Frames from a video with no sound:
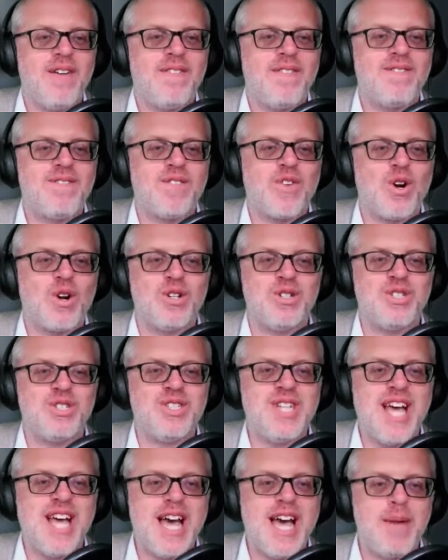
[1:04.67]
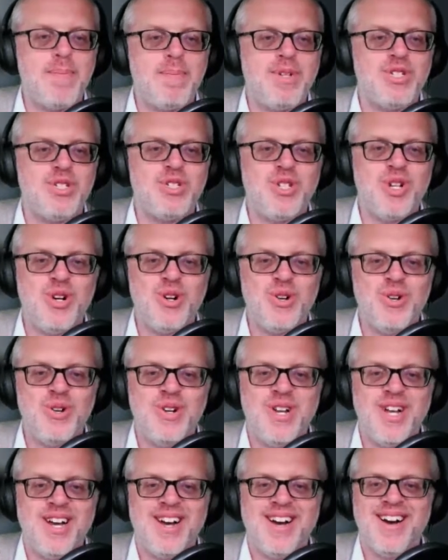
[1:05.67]
first
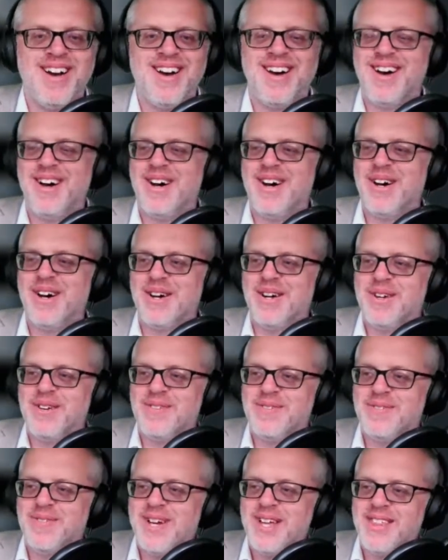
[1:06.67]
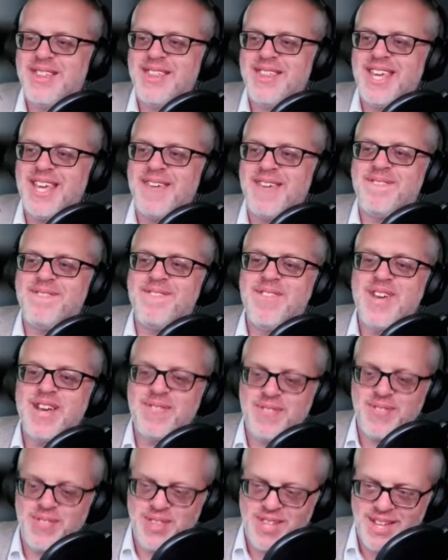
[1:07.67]
episode of the
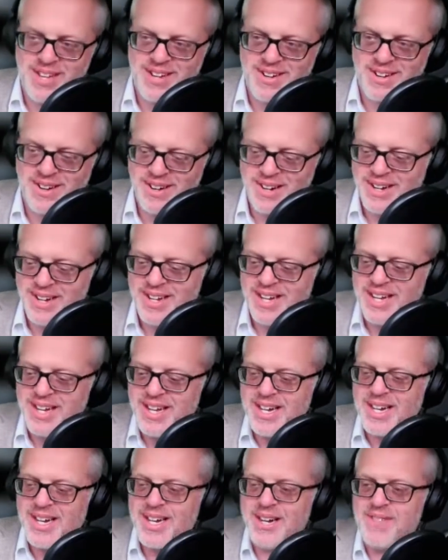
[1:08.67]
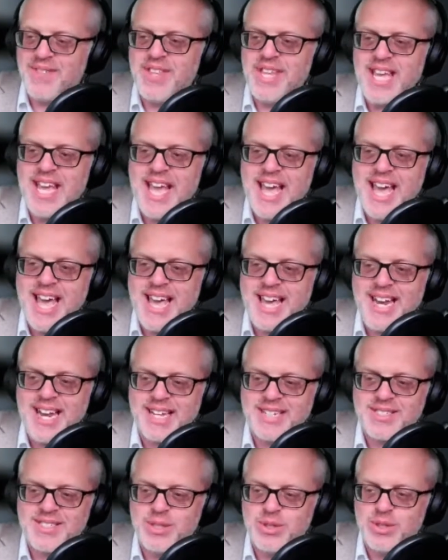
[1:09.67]
fifth year of the
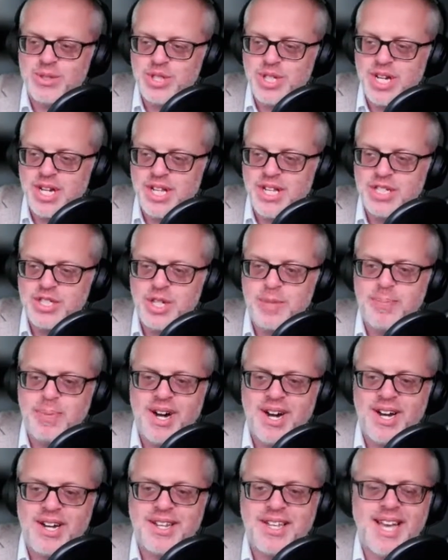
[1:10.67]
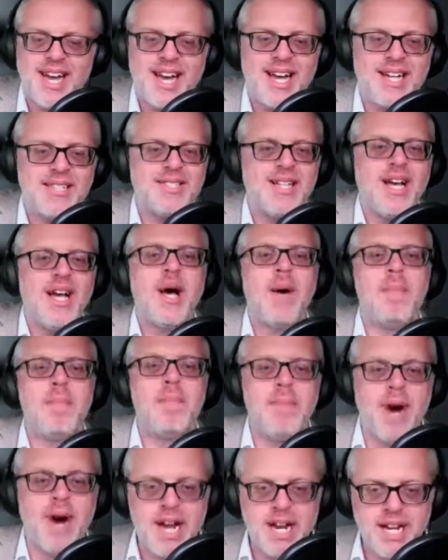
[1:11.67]
Annex Sociology podcast.
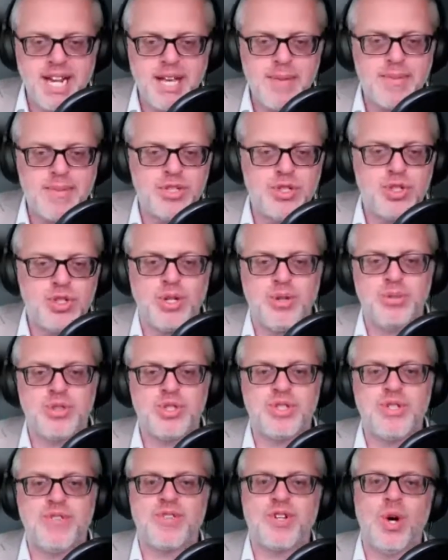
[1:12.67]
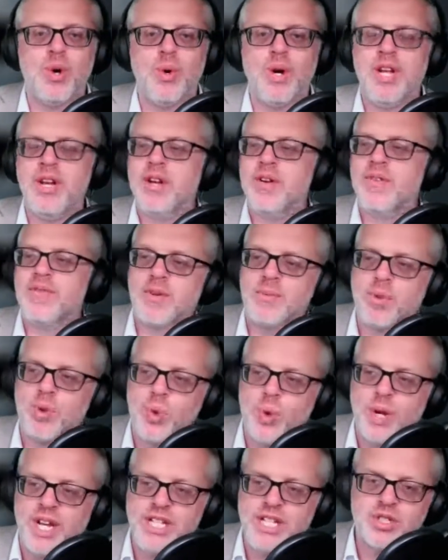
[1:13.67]
My name is Joseph Cohen from
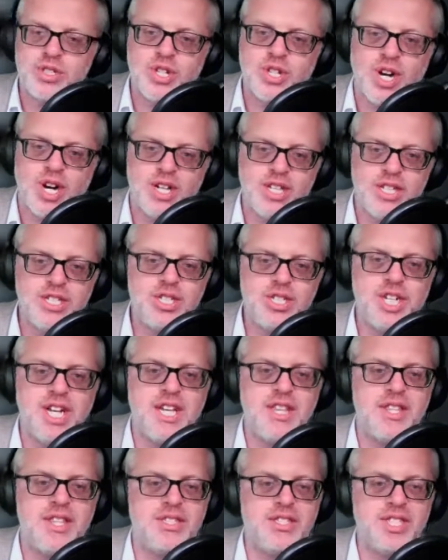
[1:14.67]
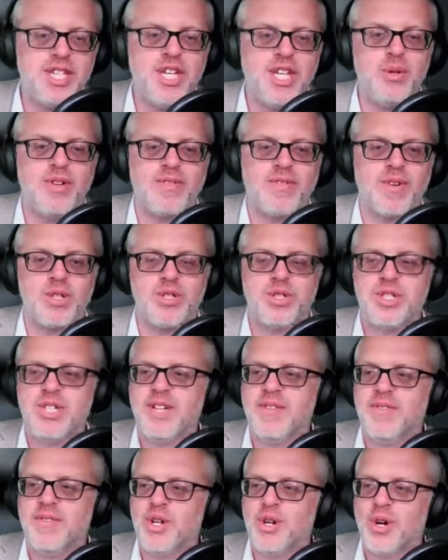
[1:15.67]
Queens College in the City University
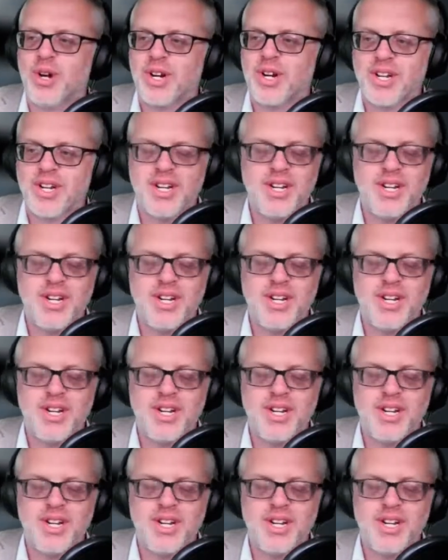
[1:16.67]
of New York.